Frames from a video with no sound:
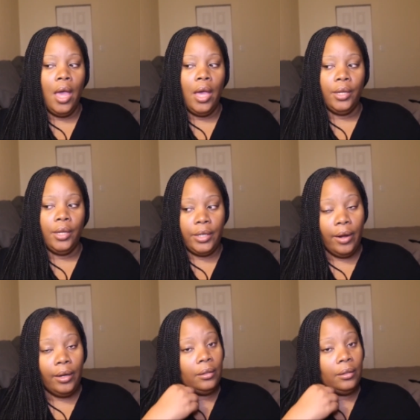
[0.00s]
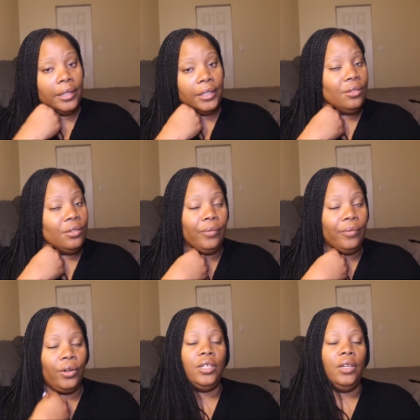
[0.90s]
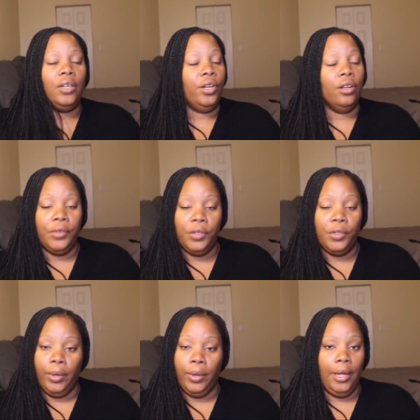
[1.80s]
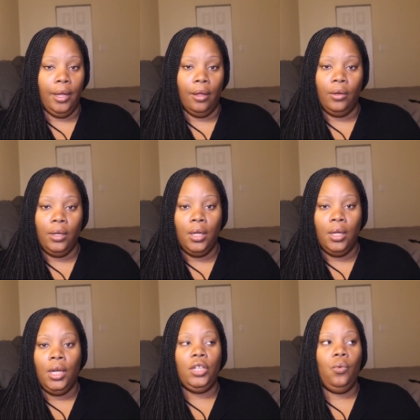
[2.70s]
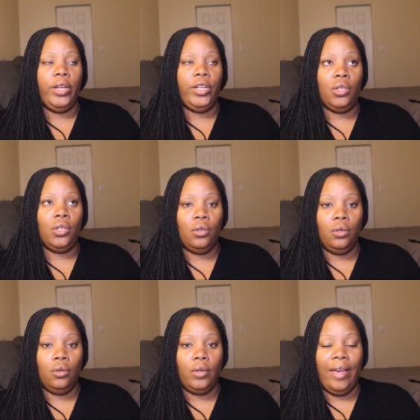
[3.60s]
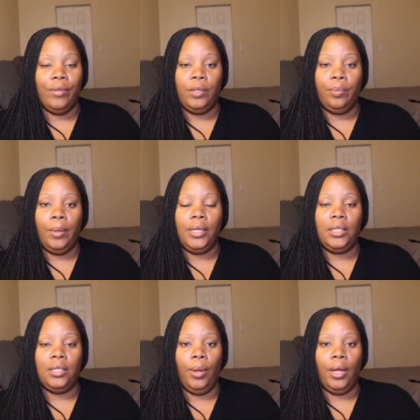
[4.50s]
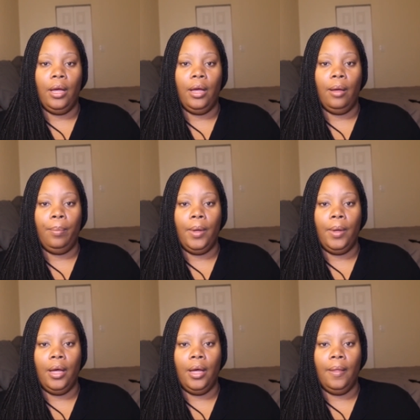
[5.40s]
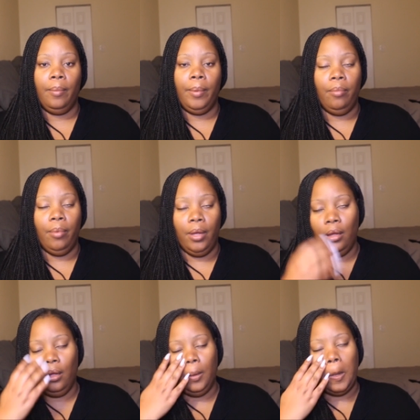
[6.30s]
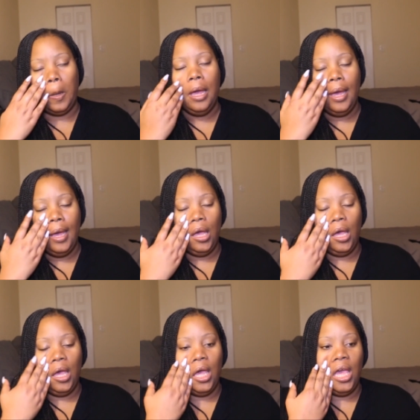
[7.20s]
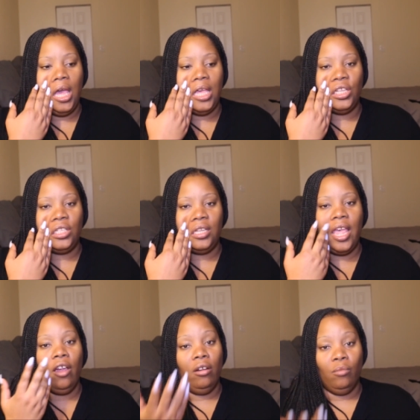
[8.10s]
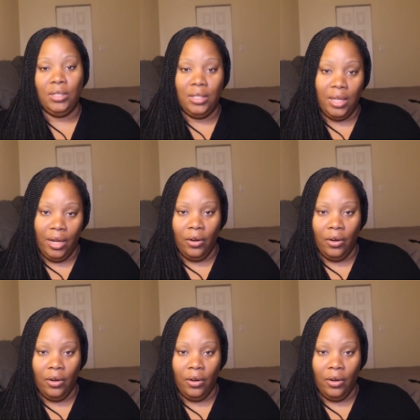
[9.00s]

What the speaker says: Charity looked like she's on the verge of a nervous breakdown. She went to Kevin's place to pick up the baby, and Aaron was there.